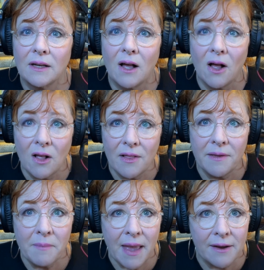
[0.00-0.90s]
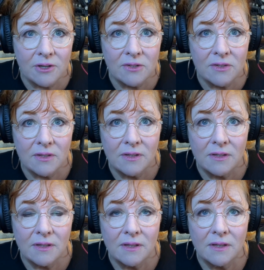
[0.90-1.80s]
All that matters
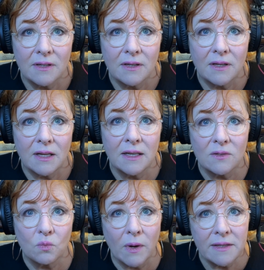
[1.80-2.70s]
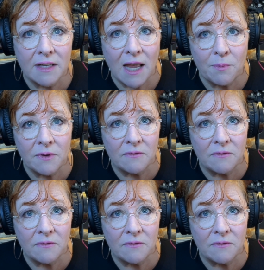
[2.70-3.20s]
is what type of